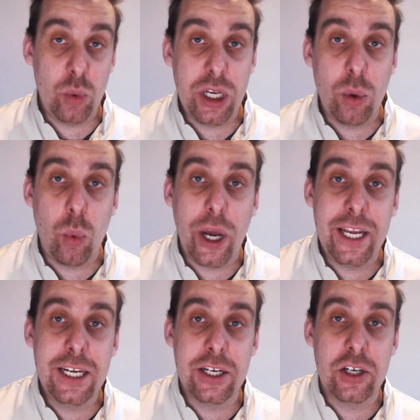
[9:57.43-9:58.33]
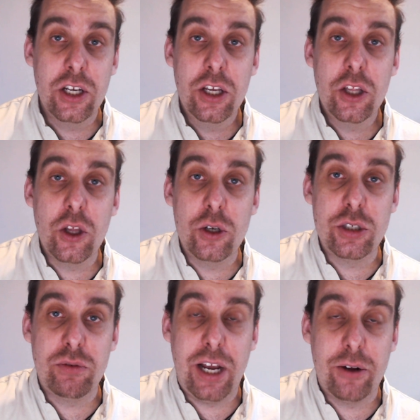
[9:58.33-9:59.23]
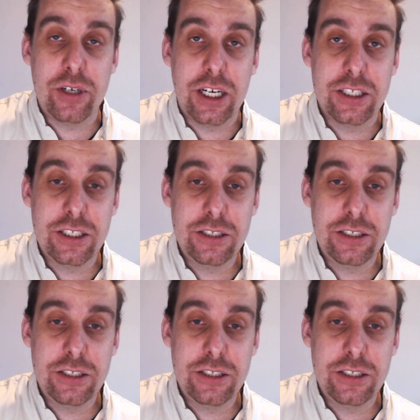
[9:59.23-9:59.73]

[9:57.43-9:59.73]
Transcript: awaken those around us.